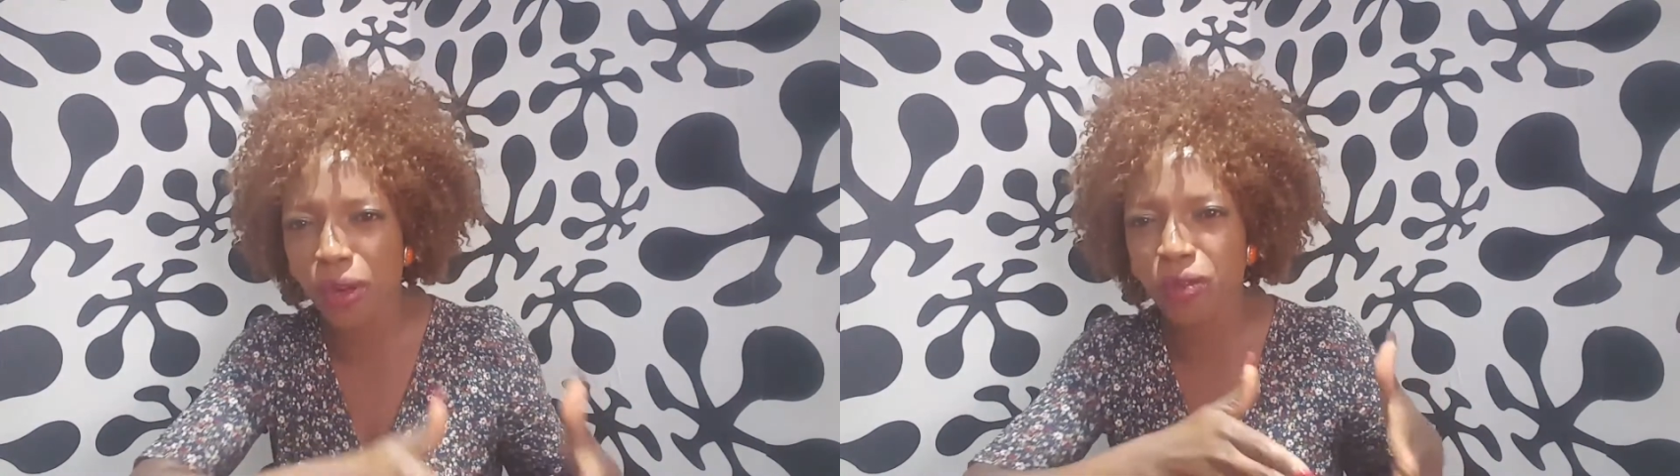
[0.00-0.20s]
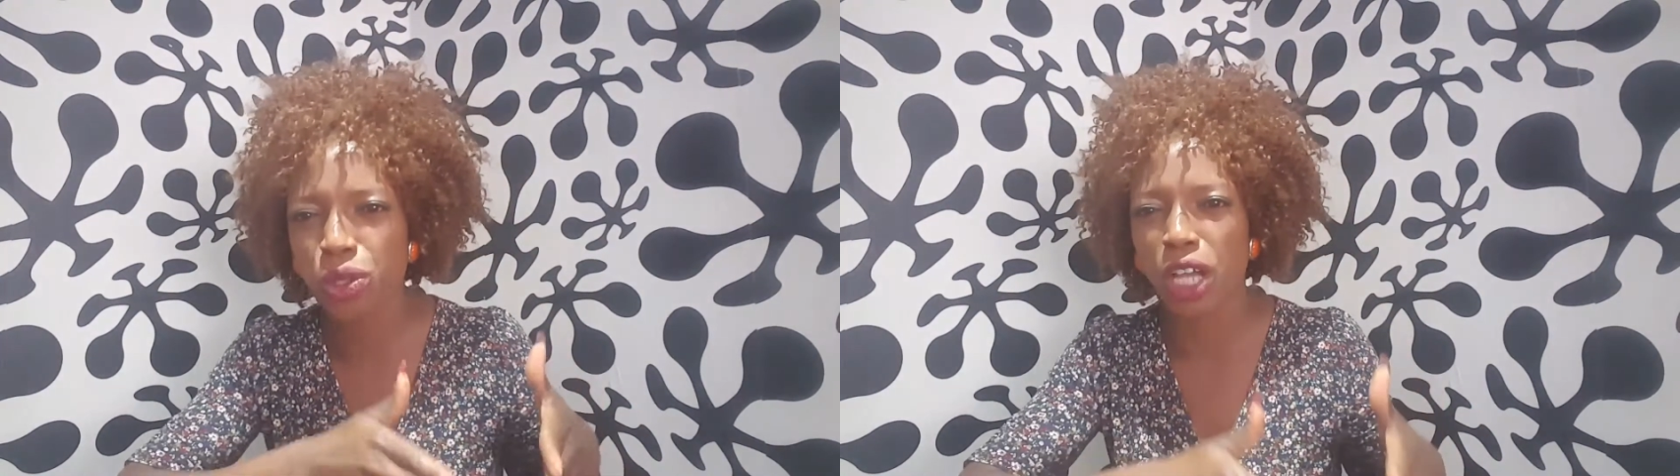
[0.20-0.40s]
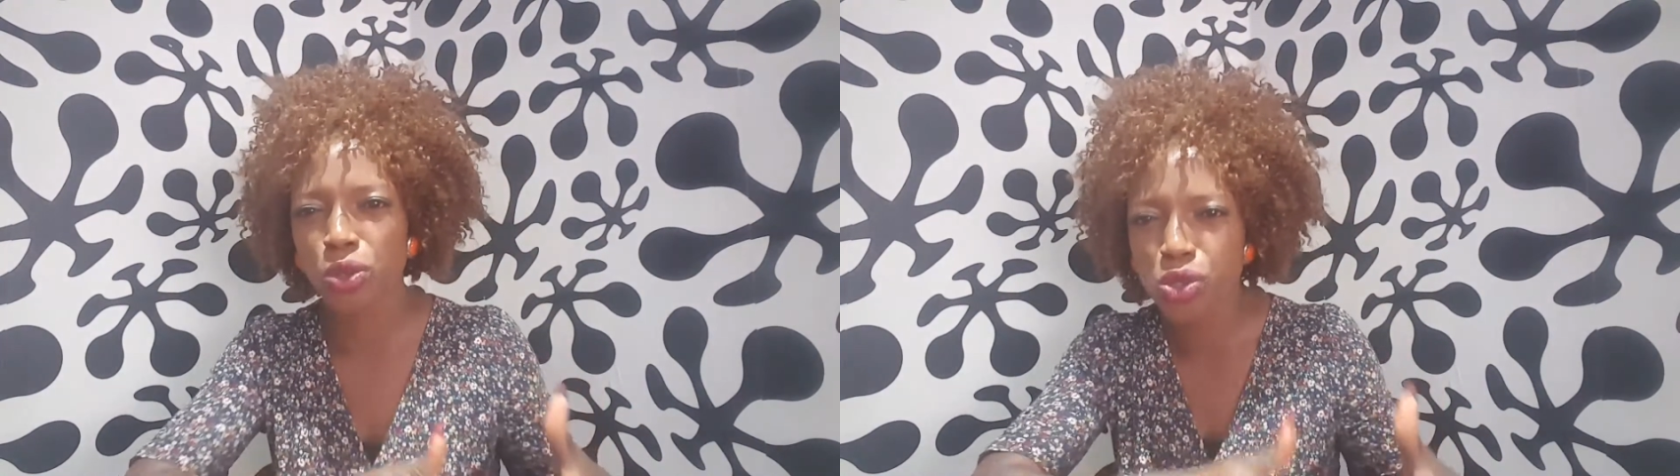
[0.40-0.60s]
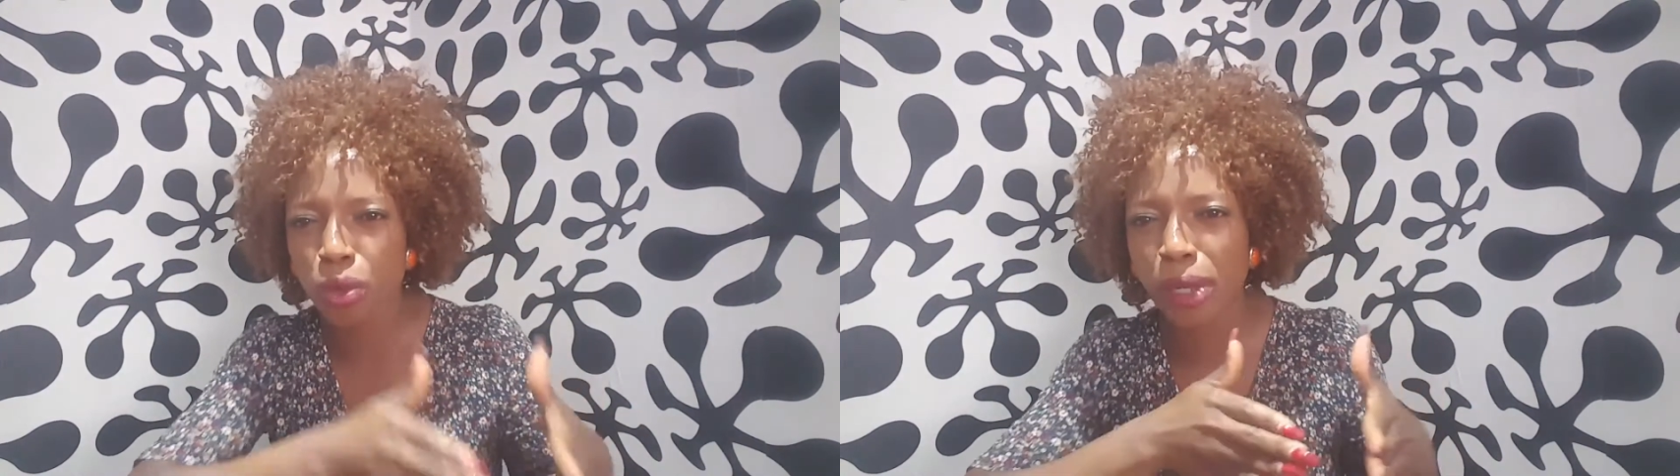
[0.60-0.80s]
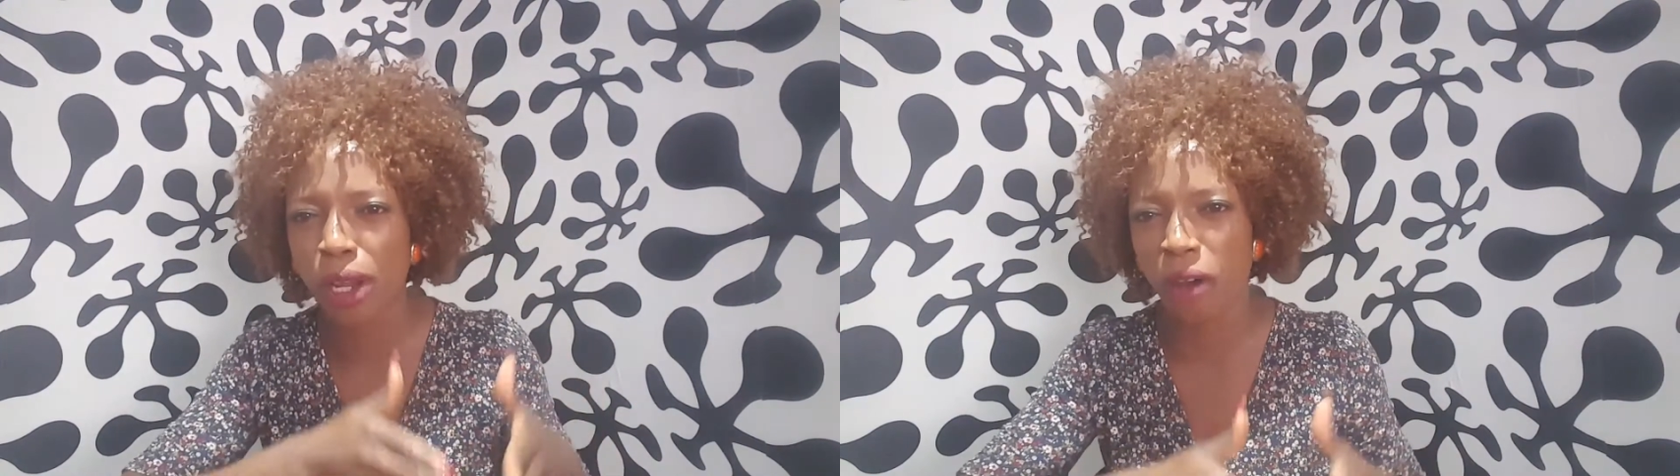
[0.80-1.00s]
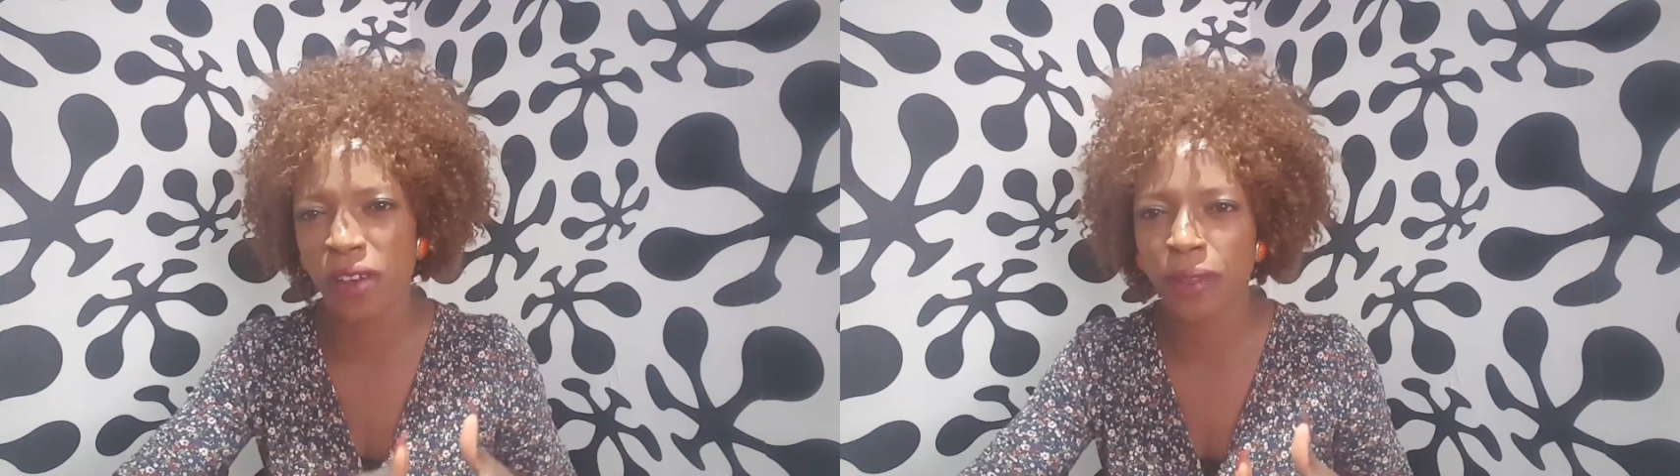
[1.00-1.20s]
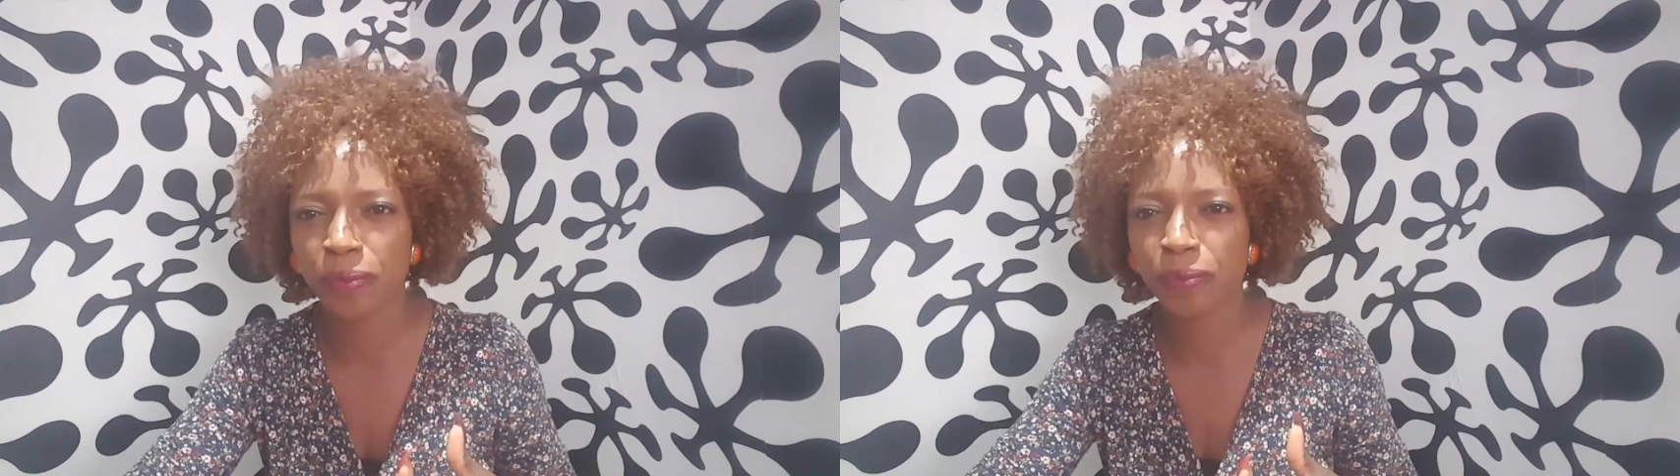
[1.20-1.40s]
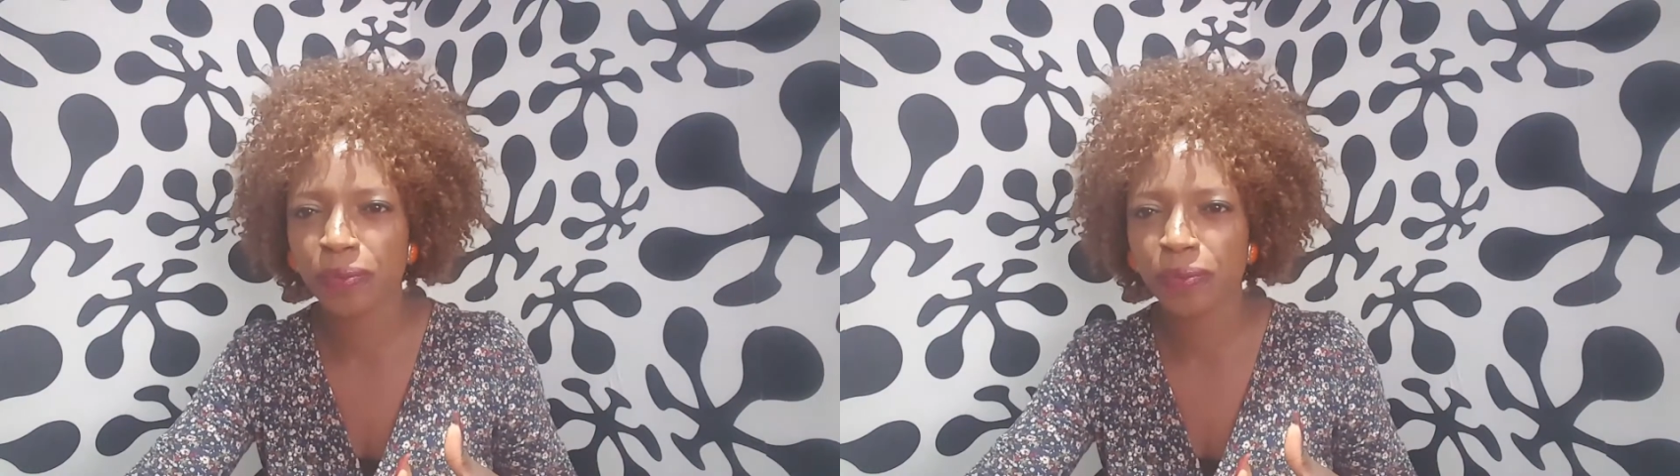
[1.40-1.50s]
of you that used to be loving.